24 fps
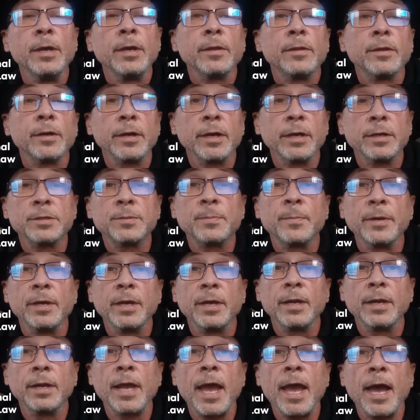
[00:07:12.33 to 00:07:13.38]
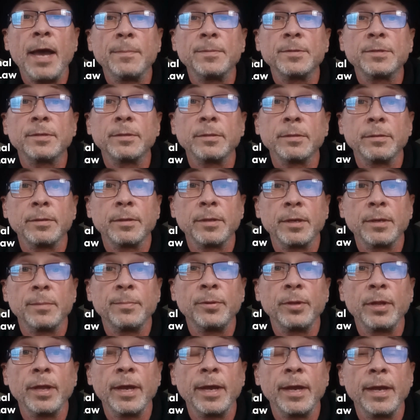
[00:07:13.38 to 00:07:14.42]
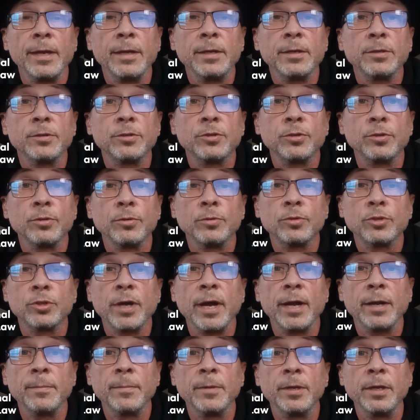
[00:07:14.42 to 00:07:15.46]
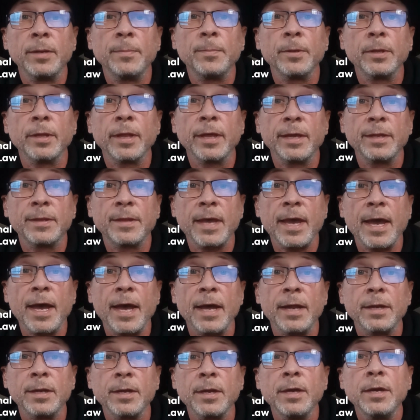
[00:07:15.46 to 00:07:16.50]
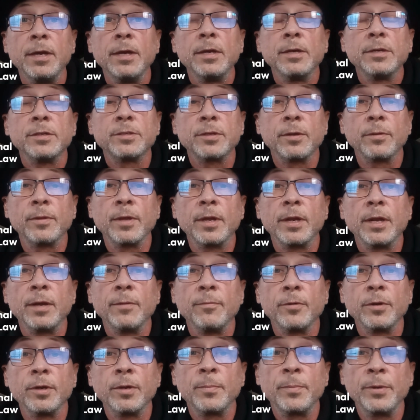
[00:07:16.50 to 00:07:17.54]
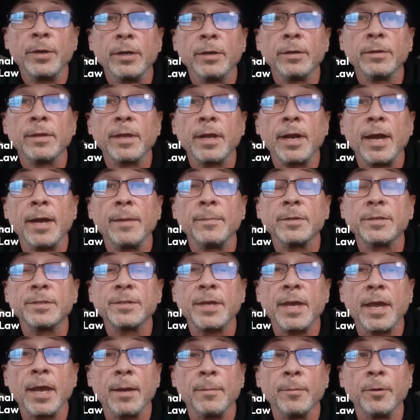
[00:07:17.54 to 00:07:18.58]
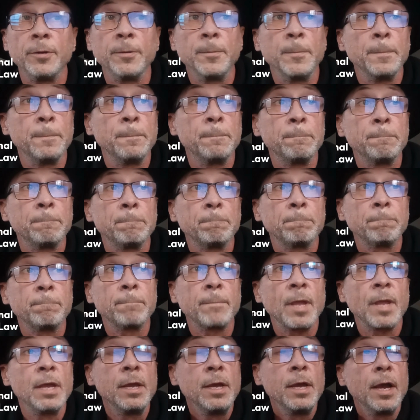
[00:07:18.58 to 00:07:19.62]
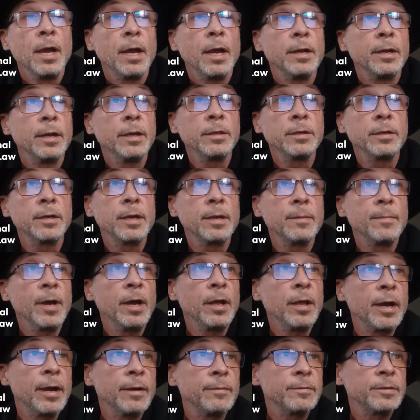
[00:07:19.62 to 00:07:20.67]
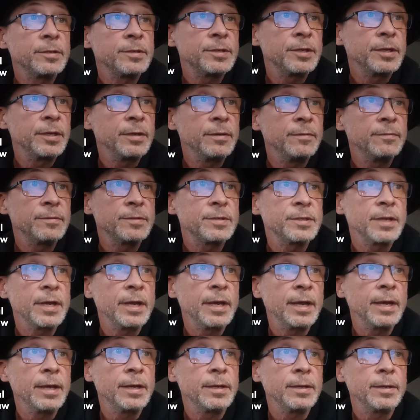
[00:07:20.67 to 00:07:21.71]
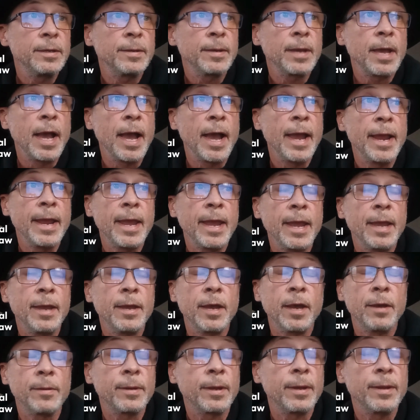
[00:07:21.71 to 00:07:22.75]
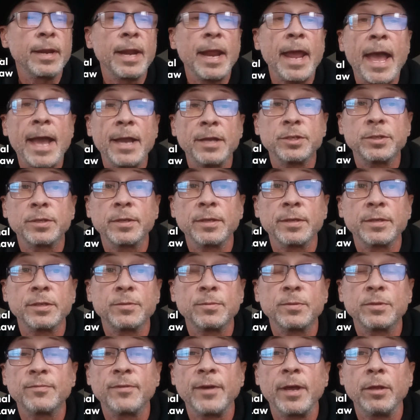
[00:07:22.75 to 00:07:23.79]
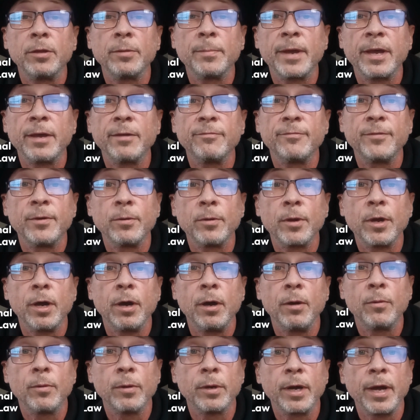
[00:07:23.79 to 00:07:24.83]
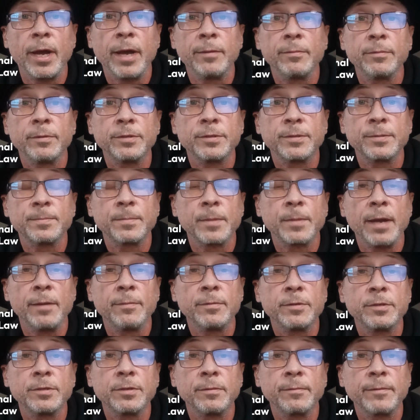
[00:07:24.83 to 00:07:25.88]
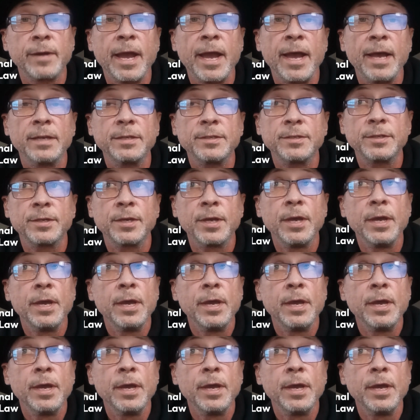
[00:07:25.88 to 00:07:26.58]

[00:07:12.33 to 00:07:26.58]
there has been absolutely a play to try to manipulate that so that it would appear that I'm a scammer. Another email I received said, actually, this was followed by a phone call where I was harassed.